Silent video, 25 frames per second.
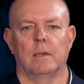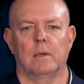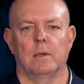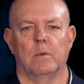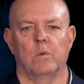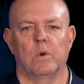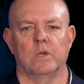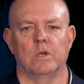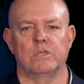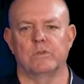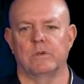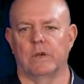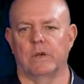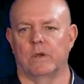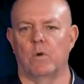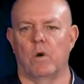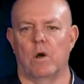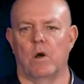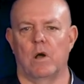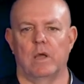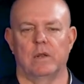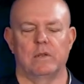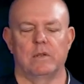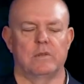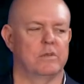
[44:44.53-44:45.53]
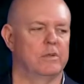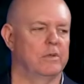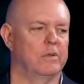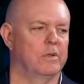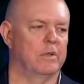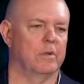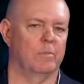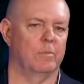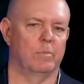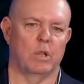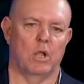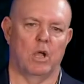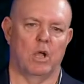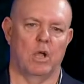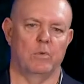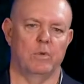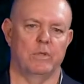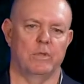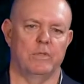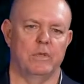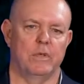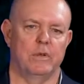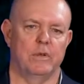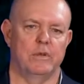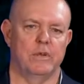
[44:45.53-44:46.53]
What's required to comply
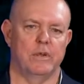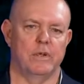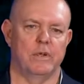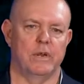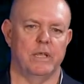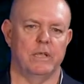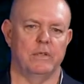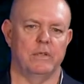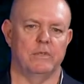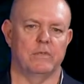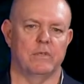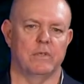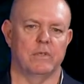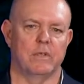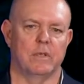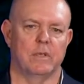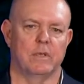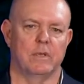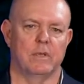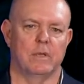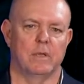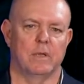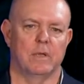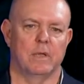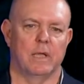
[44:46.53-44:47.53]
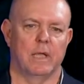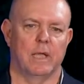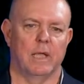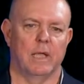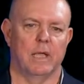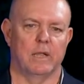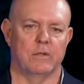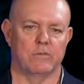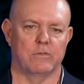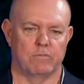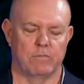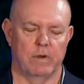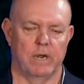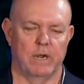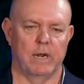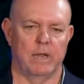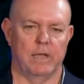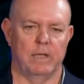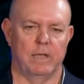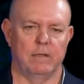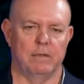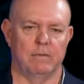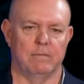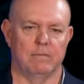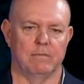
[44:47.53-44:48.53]
with your duties It's
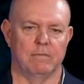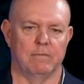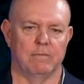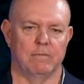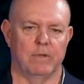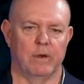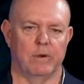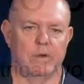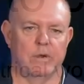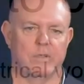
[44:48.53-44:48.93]
really very